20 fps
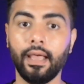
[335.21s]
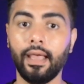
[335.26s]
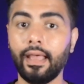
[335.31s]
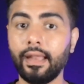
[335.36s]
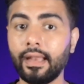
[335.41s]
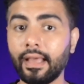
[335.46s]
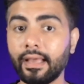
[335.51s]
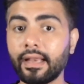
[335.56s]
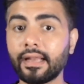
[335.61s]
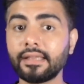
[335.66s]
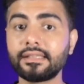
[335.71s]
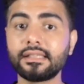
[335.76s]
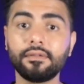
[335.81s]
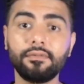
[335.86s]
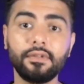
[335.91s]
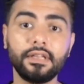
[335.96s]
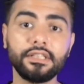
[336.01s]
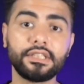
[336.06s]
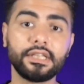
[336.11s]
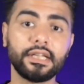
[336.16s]
In aggressive
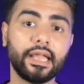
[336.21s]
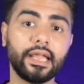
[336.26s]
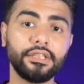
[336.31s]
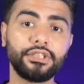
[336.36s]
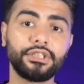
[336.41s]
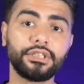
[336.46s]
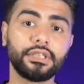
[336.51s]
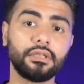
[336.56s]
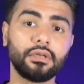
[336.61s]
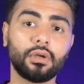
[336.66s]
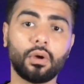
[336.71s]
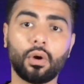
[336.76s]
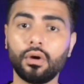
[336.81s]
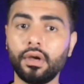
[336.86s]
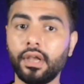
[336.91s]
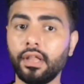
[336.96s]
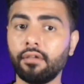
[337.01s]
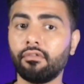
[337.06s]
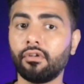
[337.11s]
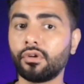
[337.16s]
litigation or
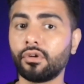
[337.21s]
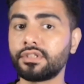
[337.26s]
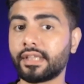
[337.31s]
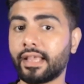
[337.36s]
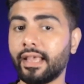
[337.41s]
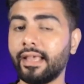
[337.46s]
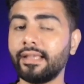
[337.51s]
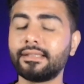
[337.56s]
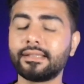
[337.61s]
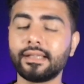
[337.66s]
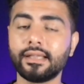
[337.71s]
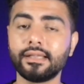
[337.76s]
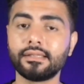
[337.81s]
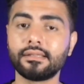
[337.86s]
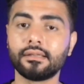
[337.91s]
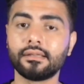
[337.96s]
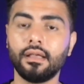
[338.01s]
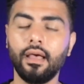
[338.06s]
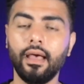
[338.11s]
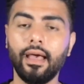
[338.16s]
divorce
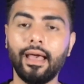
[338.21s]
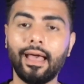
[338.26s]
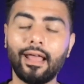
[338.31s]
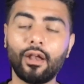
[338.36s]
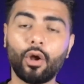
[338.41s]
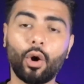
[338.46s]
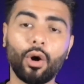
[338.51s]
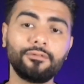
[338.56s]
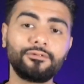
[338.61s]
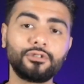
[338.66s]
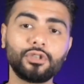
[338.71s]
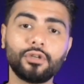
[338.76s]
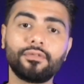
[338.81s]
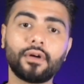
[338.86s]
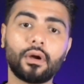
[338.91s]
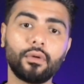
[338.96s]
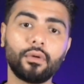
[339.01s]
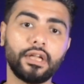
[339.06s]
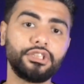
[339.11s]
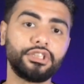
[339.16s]
cases, an offshore
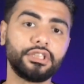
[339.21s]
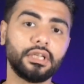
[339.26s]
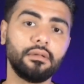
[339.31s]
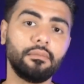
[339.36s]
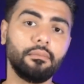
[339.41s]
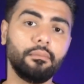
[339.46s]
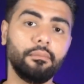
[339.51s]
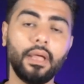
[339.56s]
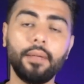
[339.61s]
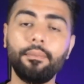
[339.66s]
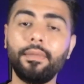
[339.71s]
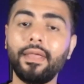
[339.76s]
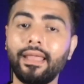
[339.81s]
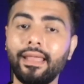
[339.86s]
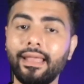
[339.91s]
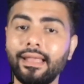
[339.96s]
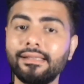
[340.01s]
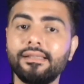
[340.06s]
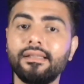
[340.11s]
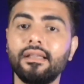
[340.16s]
foundation may be
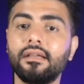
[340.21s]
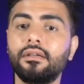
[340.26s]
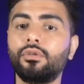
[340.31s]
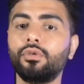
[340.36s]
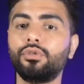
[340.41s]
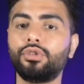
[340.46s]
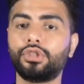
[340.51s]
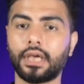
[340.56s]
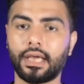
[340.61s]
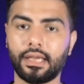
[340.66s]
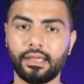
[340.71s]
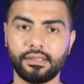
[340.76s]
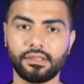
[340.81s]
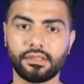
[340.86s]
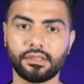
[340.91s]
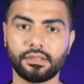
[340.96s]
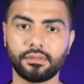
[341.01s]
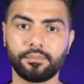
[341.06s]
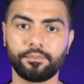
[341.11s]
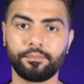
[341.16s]
easier to
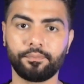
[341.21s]
challenge,